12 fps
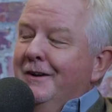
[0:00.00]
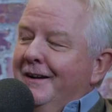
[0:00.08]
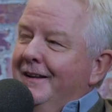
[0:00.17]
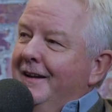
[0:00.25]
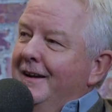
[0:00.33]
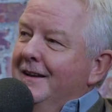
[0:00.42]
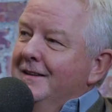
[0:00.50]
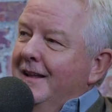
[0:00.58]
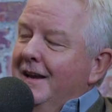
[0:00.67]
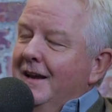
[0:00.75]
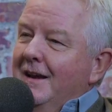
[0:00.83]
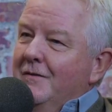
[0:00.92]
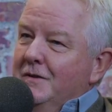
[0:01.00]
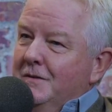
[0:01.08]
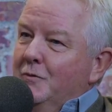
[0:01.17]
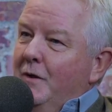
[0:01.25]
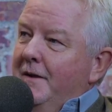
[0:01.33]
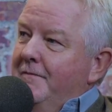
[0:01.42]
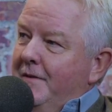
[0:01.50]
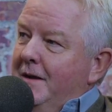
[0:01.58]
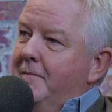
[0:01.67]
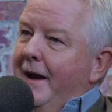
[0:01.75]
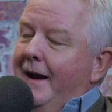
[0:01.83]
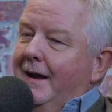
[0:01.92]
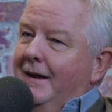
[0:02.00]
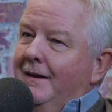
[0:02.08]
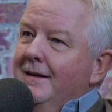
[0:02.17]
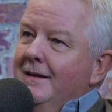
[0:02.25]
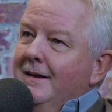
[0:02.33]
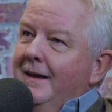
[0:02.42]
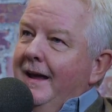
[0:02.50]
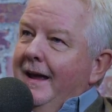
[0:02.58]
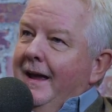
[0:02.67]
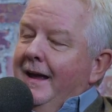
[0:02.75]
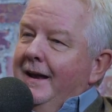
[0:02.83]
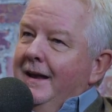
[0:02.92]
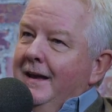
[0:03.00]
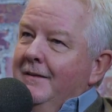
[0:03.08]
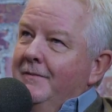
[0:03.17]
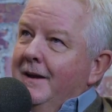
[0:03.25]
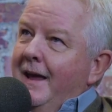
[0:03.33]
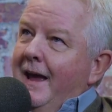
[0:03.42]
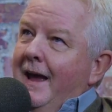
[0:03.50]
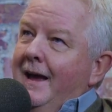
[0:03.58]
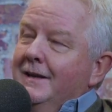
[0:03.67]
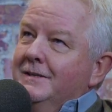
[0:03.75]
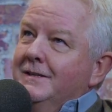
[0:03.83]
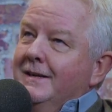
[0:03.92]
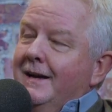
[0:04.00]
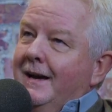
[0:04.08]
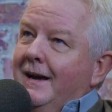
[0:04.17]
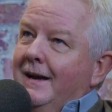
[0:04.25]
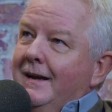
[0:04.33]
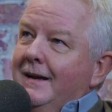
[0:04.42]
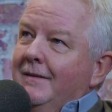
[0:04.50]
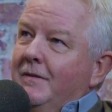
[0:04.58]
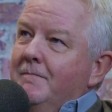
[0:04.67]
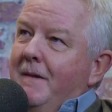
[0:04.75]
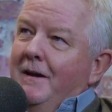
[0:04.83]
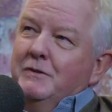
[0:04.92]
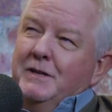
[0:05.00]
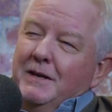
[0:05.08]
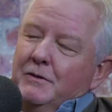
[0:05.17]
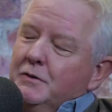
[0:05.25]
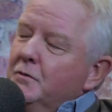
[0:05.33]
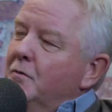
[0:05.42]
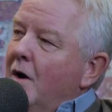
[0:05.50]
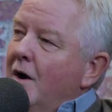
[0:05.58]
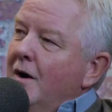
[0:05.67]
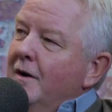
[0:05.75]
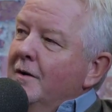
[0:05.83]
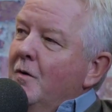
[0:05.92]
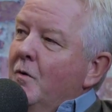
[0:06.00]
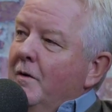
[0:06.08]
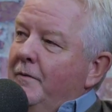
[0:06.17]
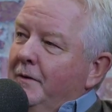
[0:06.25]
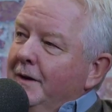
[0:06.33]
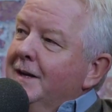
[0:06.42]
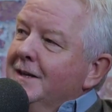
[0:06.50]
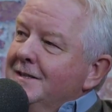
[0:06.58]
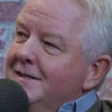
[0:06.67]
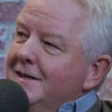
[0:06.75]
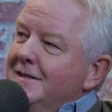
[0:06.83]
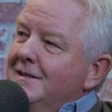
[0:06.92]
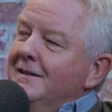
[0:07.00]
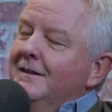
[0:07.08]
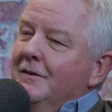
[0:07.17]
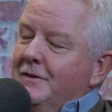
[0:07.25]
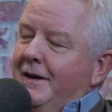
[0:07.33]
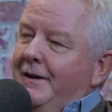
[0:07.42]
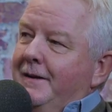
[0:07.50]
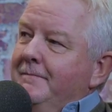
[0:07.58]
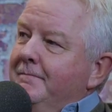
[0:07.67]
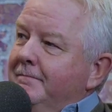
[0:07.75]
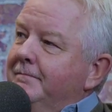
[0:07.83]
good, and they can give you some great feedback. And if it has if the bounce angles are wrong or if they're inconsistent, they'll tell you.